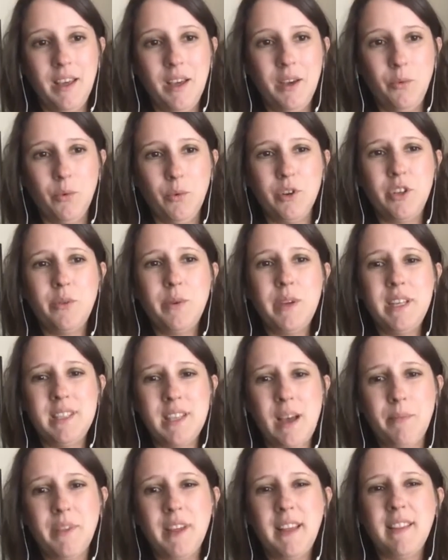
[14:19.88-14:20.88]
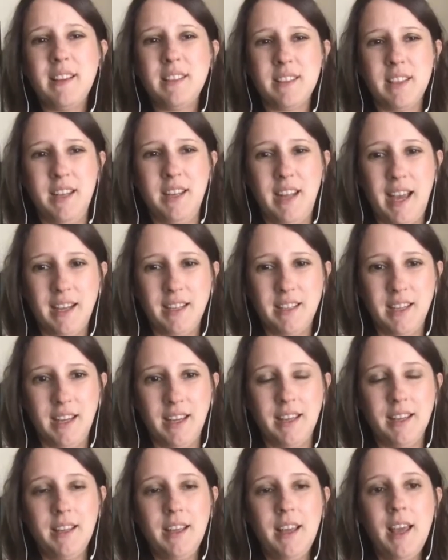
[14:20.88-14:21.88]
we're doing something that's
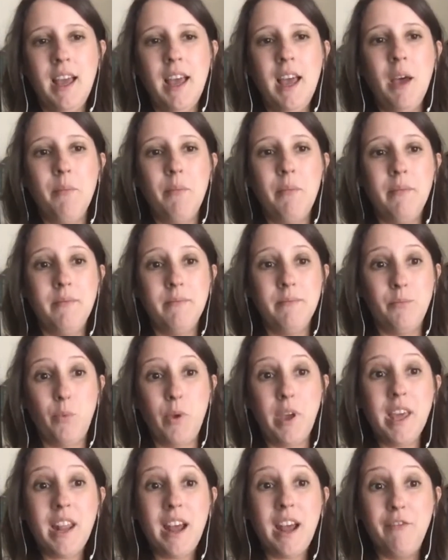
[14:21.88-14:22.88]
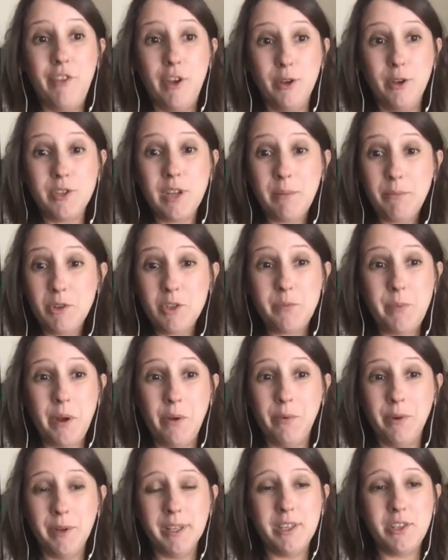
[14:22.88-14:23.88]
connecting. We could have those numbers be
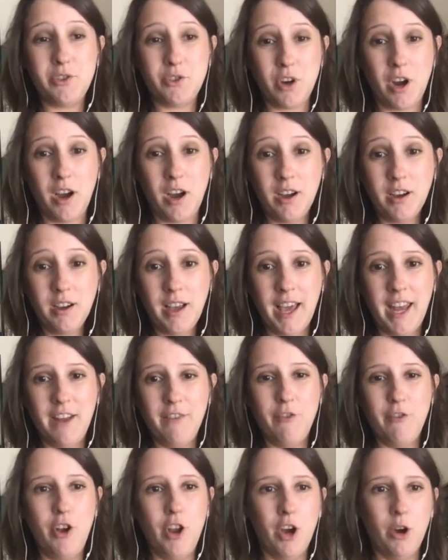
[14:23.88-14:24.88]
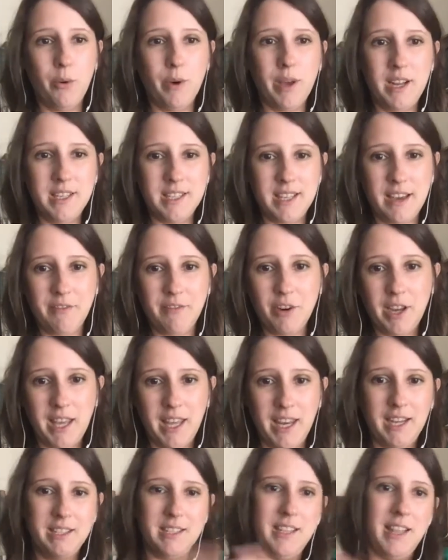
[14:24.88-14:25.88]
really strong. And if no one is ever
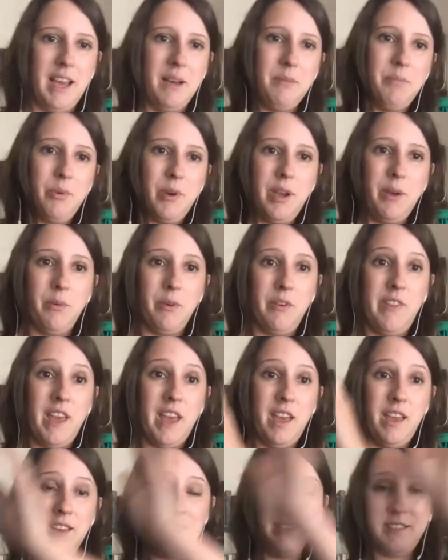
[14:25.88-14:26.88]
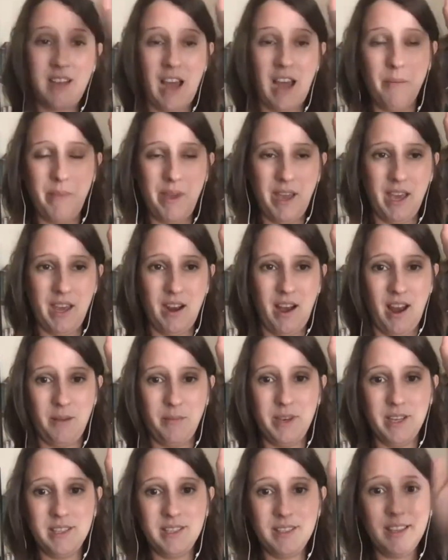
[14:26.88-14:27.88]
getting to that point where they stop being
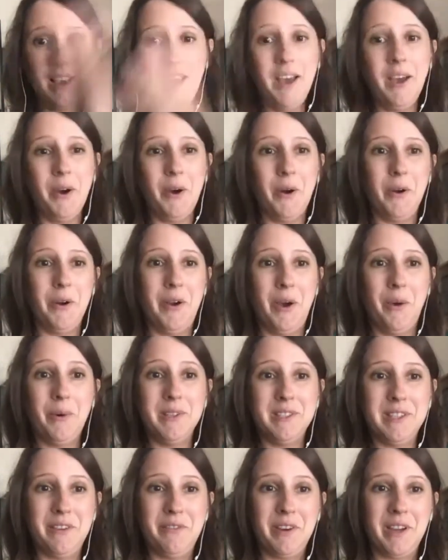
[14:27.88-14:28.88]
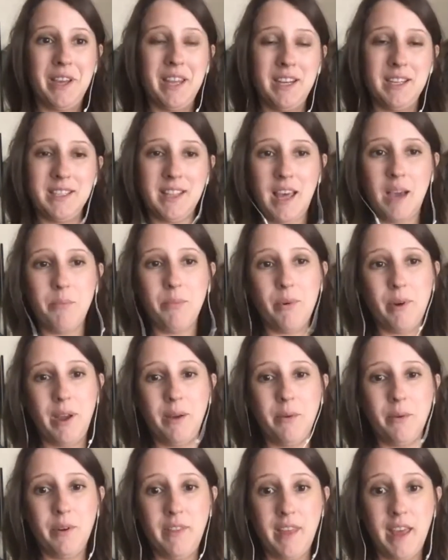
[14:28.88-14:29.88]
anonymous, or no one's ever getting to that
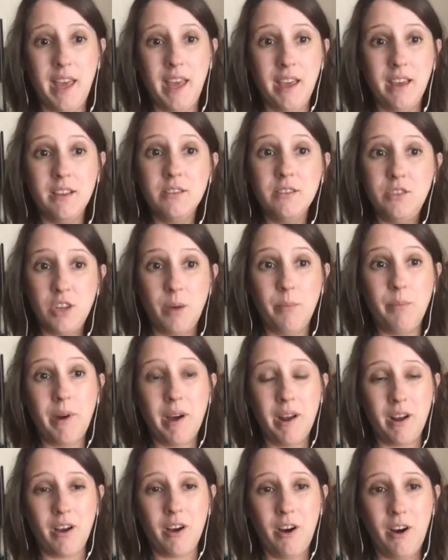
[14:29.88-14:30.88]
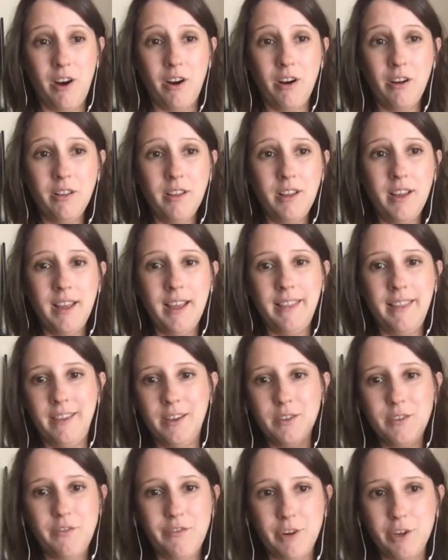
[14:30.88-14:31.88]
point where they jump on a call,
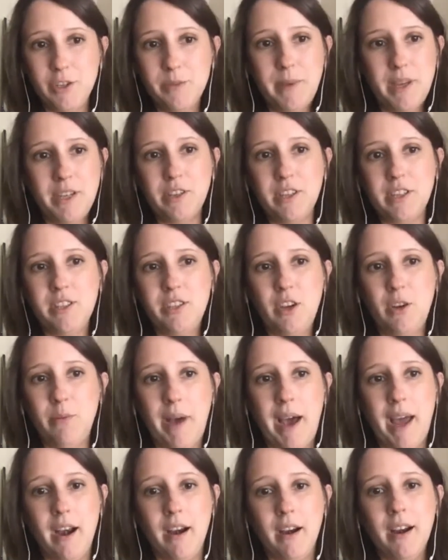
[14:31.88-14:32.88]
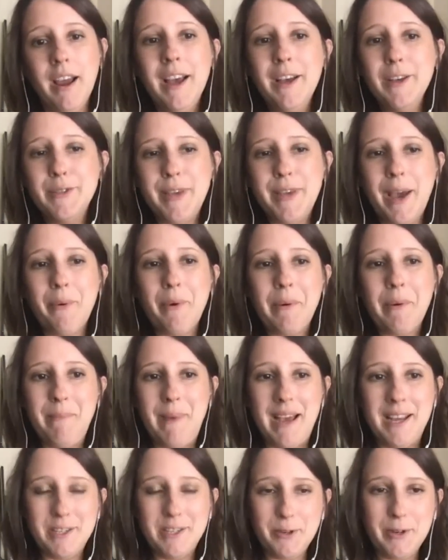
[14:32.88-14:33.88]
those first metrics don't matter. So yeah, we're
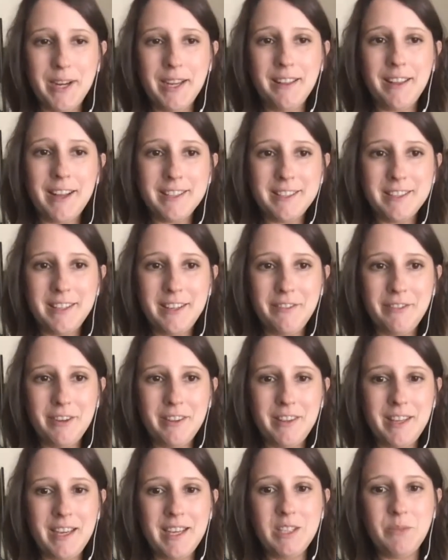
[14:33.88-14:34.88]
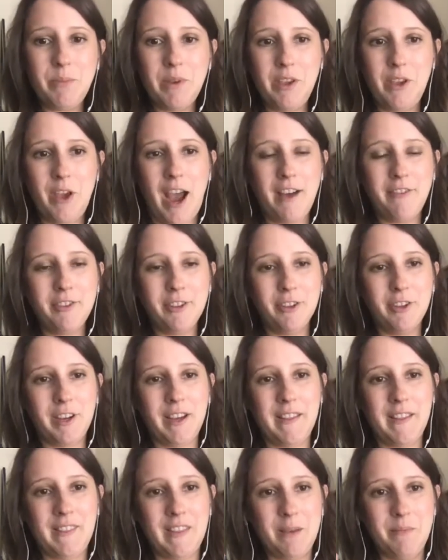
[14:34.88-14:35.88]
measuring lots of different things, but you have to look
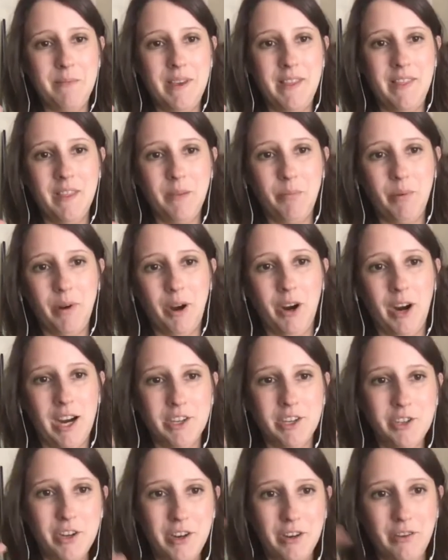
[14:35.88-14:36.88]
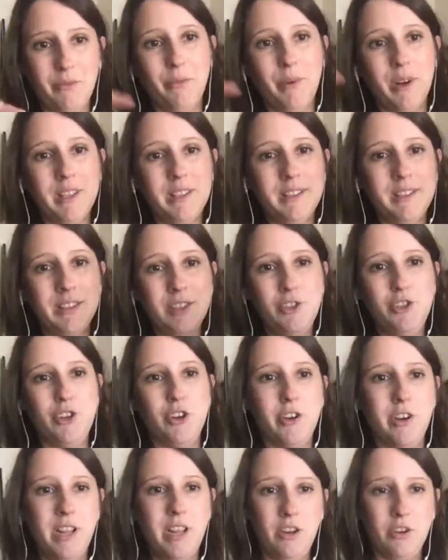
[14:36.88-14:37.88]
at them in the progression of what's the
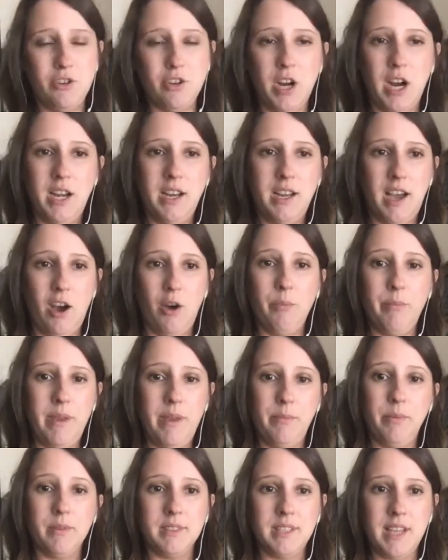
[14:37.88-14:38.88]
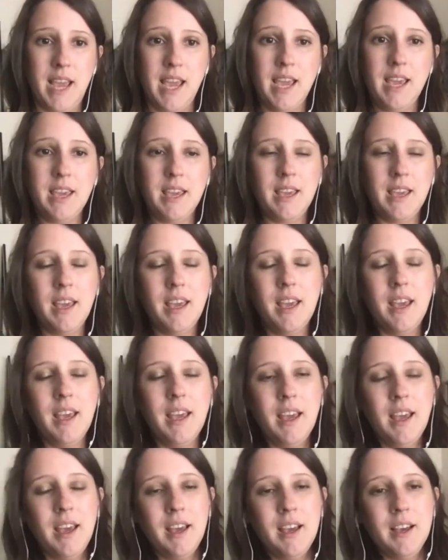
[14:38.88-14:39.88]
journey you're trying to help people take.
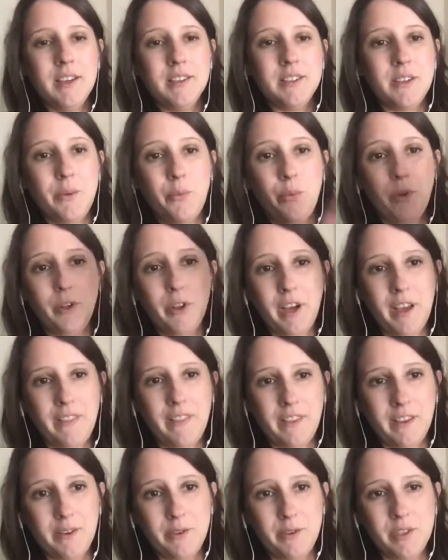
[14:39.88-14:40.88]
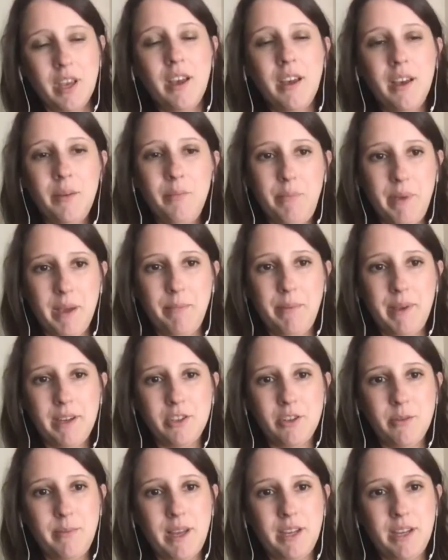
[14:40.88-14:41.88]
So we'll look at those big
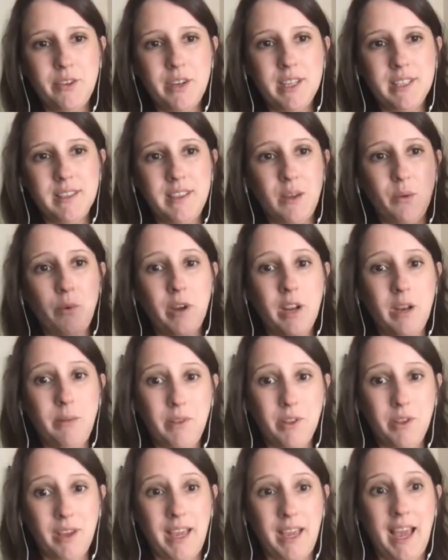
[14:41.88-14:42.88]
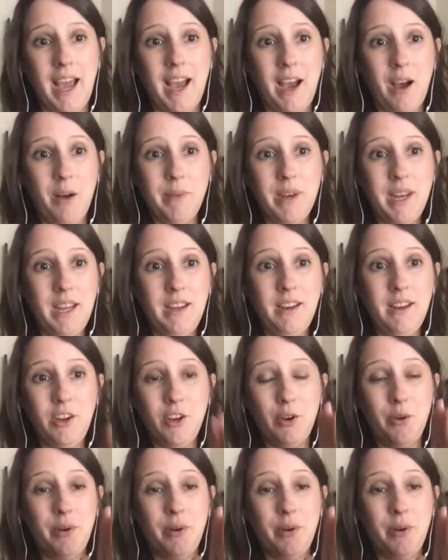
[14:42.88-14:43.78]
picture metrics, and then we're going to be looking at how many,